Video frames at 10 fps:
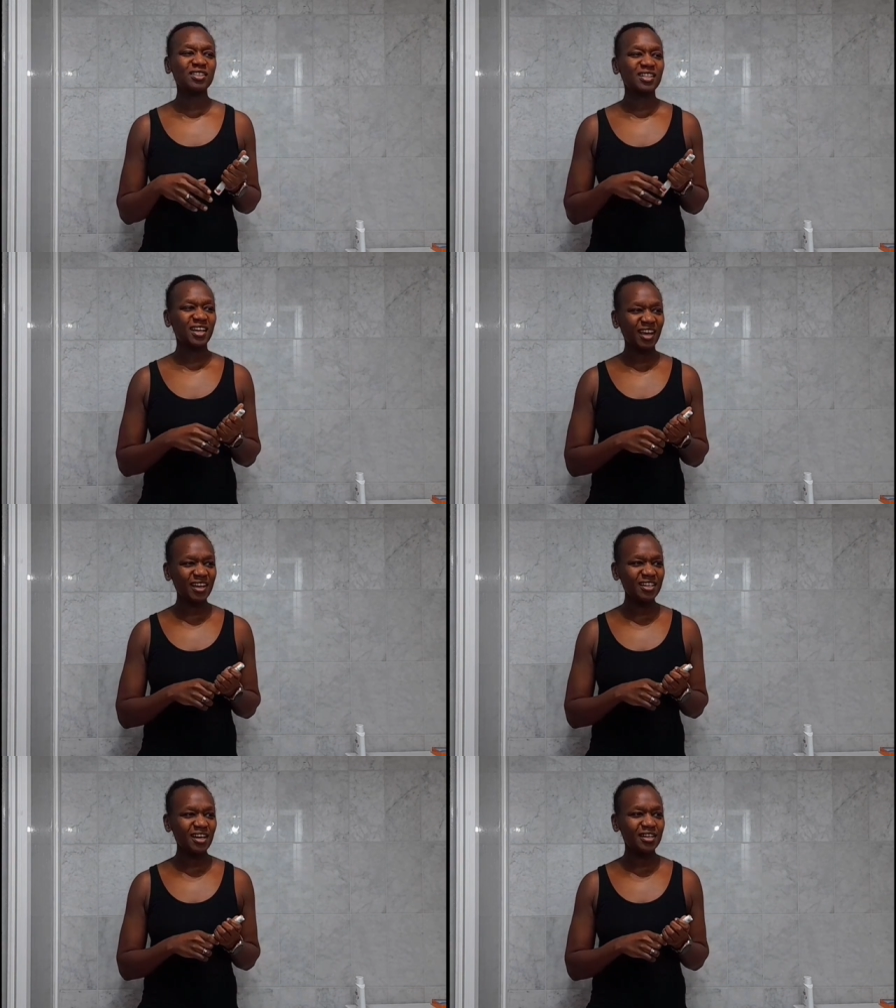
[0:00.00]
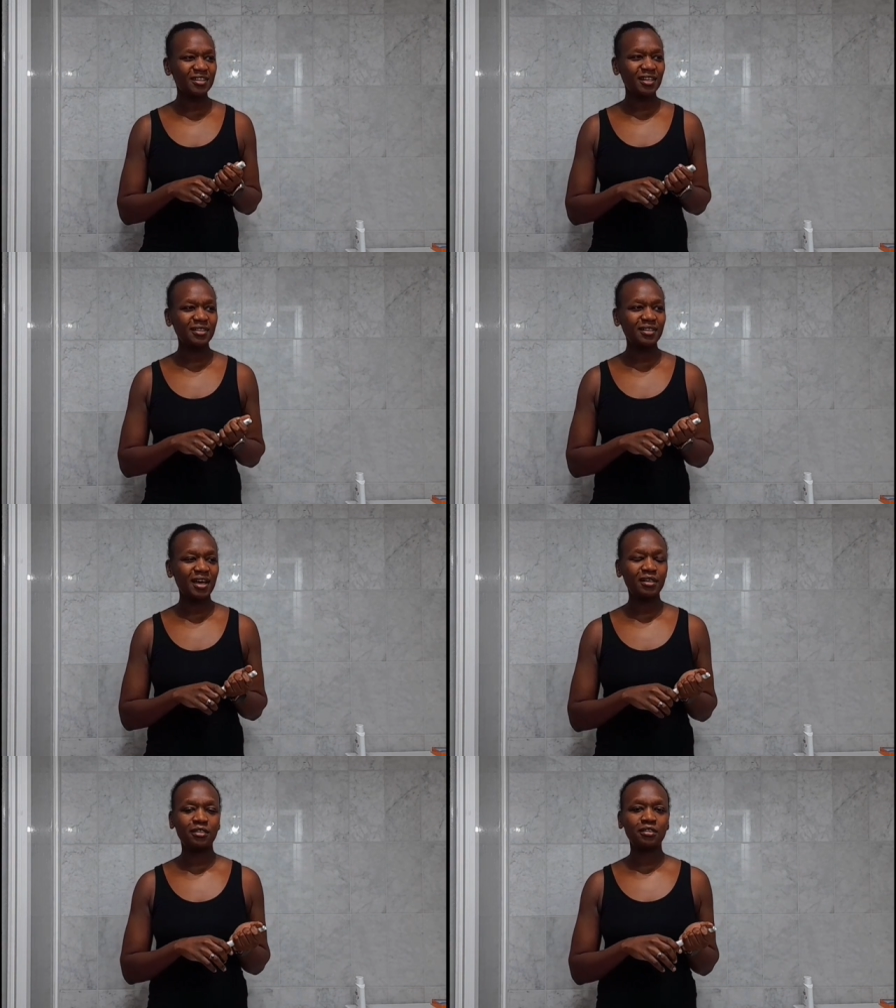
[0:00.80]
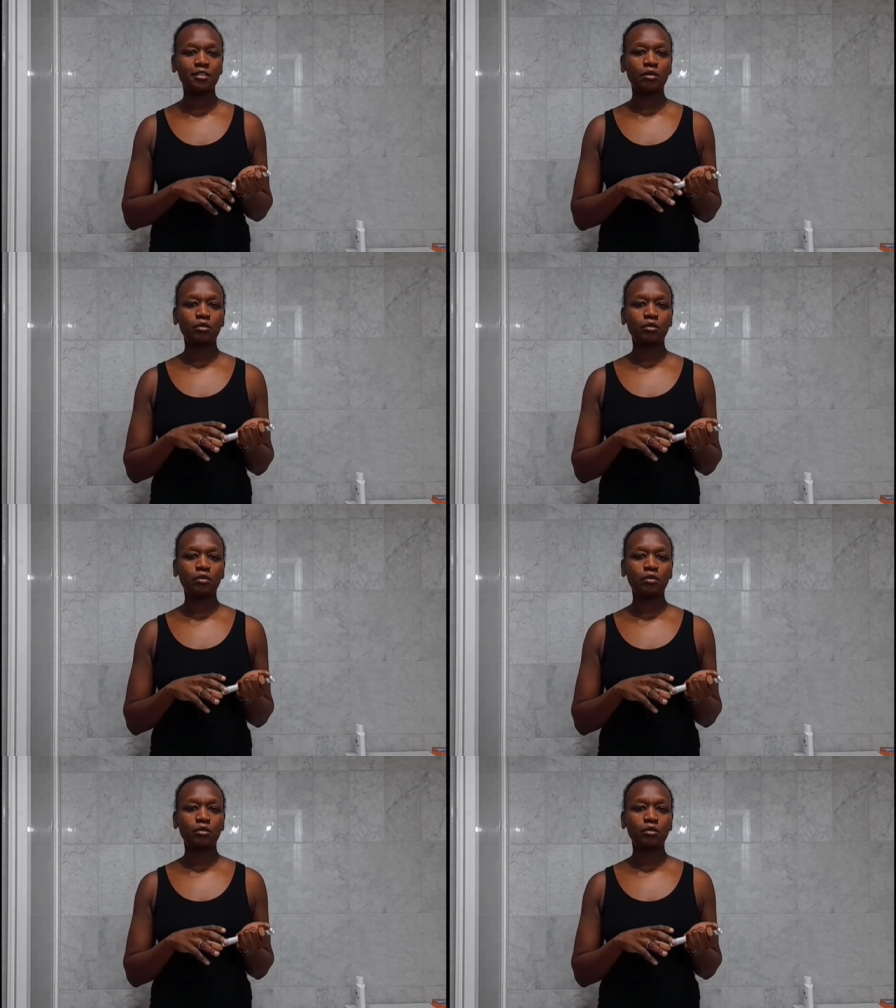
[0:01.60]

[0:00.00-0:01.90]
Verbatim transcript: Kenya and then I,